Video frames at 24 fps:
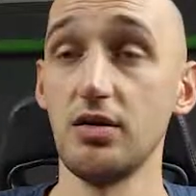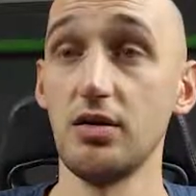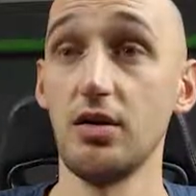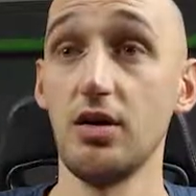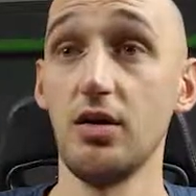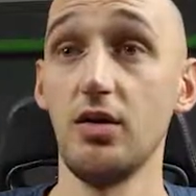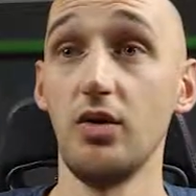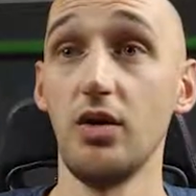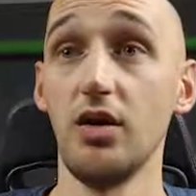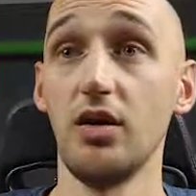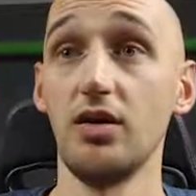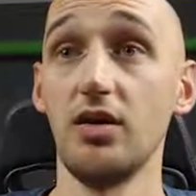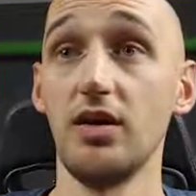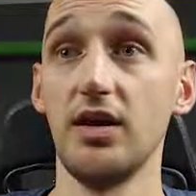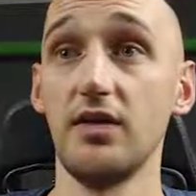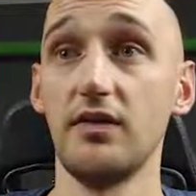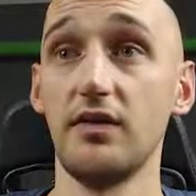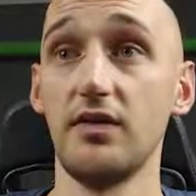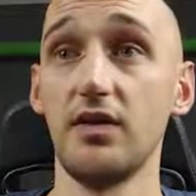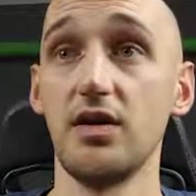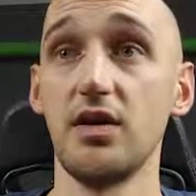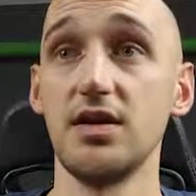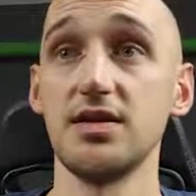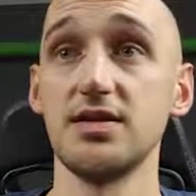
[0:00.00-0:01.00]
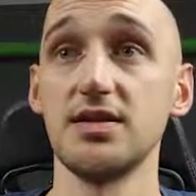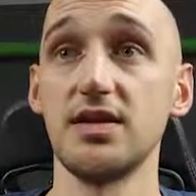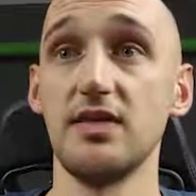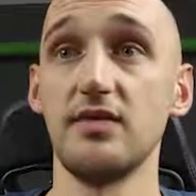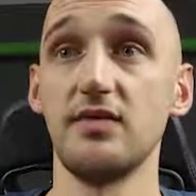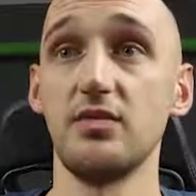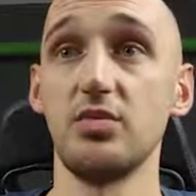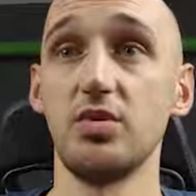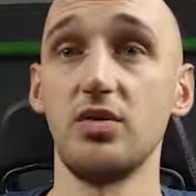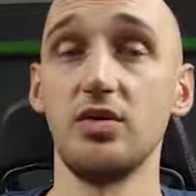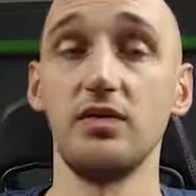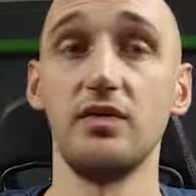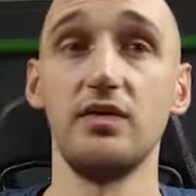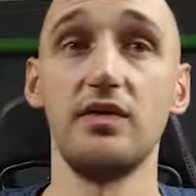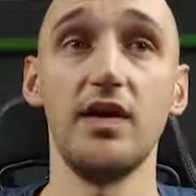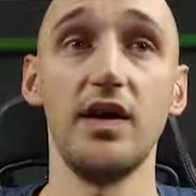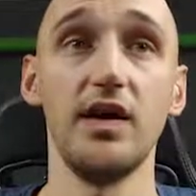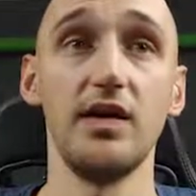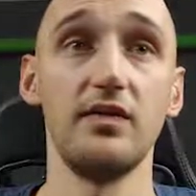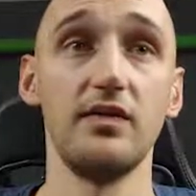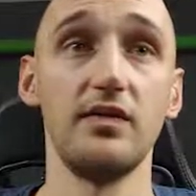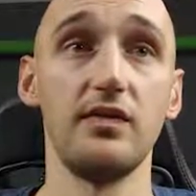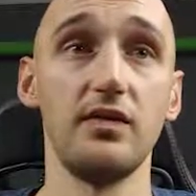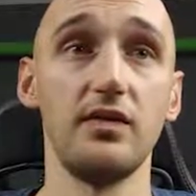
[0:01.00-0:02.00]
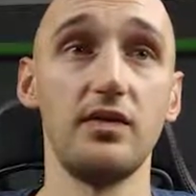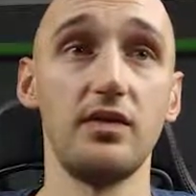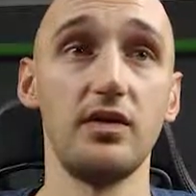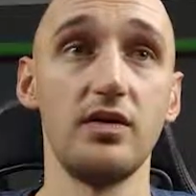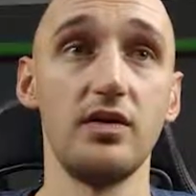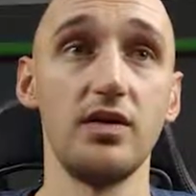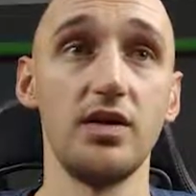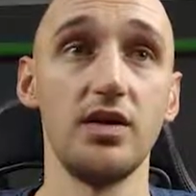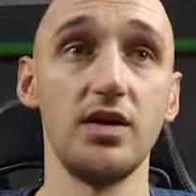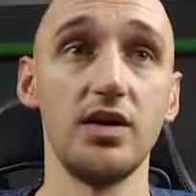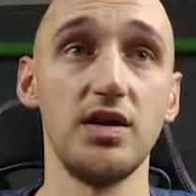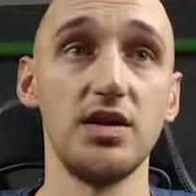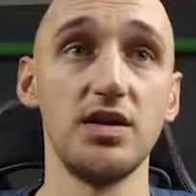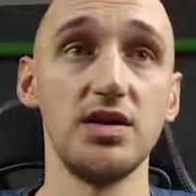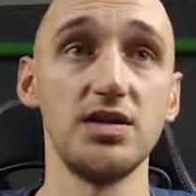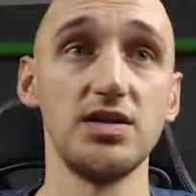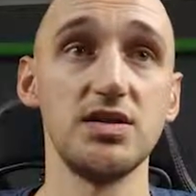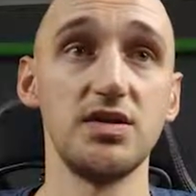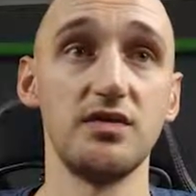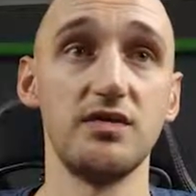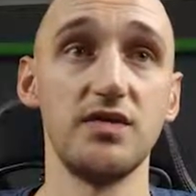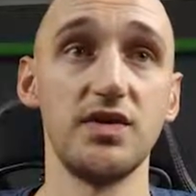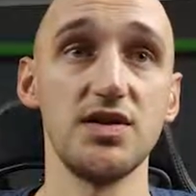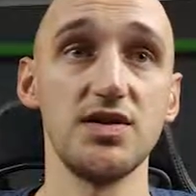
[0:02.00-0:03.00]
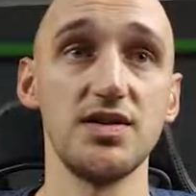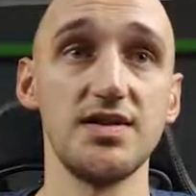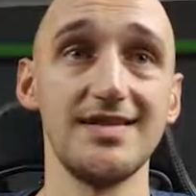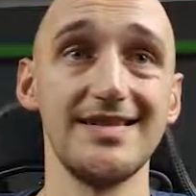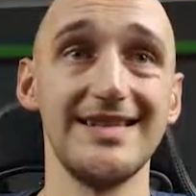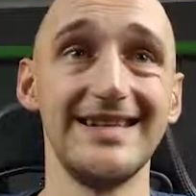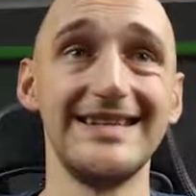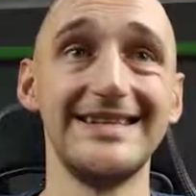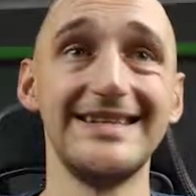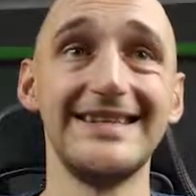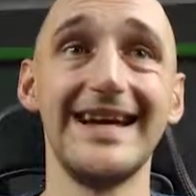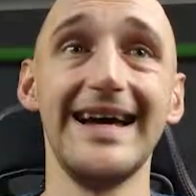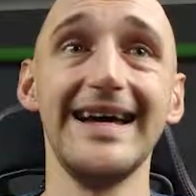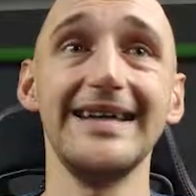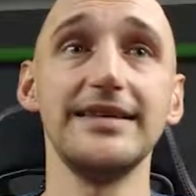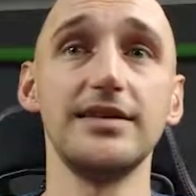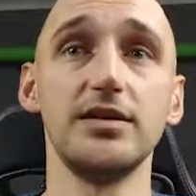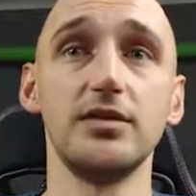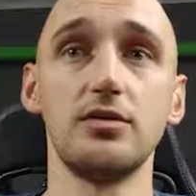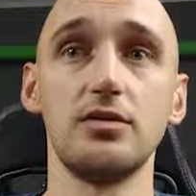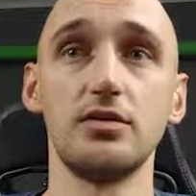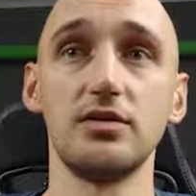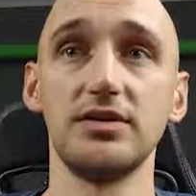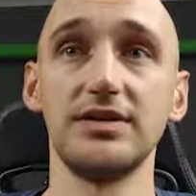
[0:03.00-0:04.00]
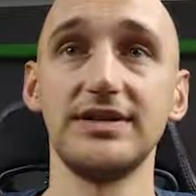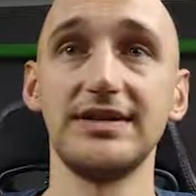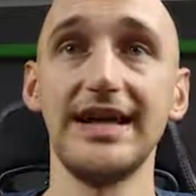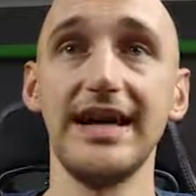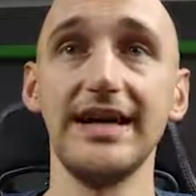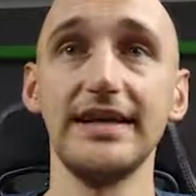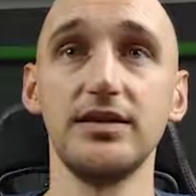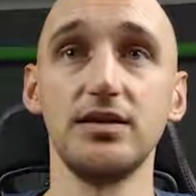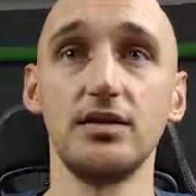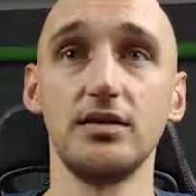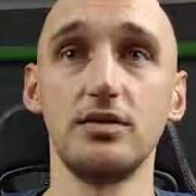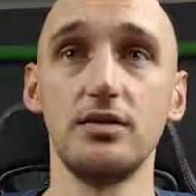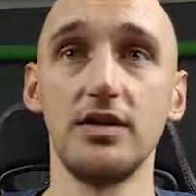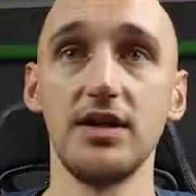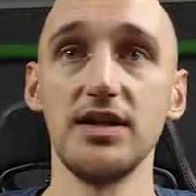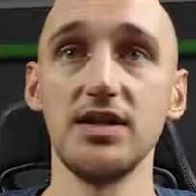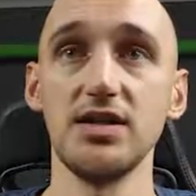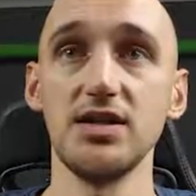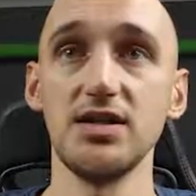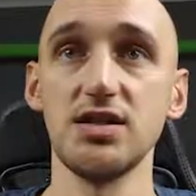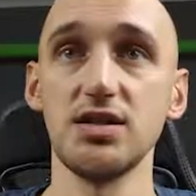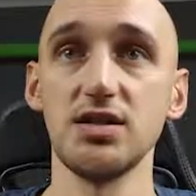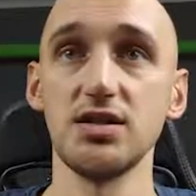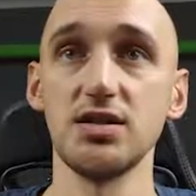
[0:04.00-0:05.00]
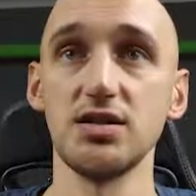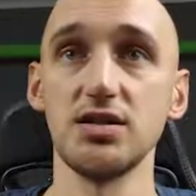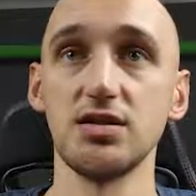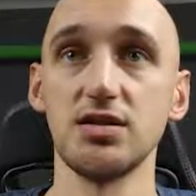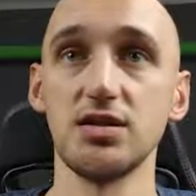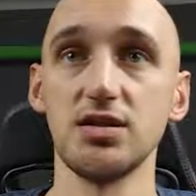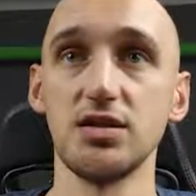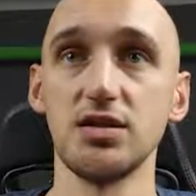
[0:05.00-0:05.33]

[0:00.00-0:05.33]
Oh, we only have 37.5. So versus the tighter range,